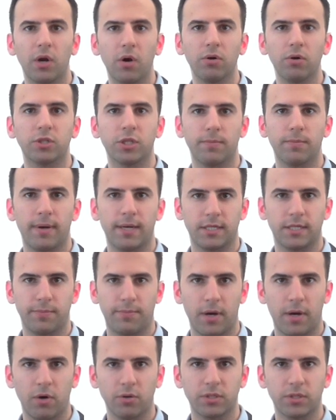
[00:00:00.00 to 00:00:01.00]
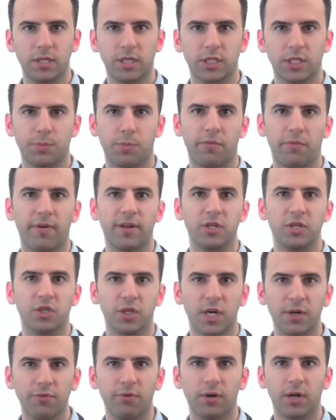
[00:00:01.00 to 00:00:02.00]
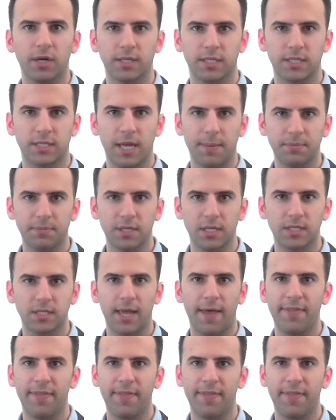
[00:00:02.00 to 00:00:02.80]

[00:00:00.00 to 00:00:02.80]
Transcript: long-term antibiotics to prevent generalized sepsis,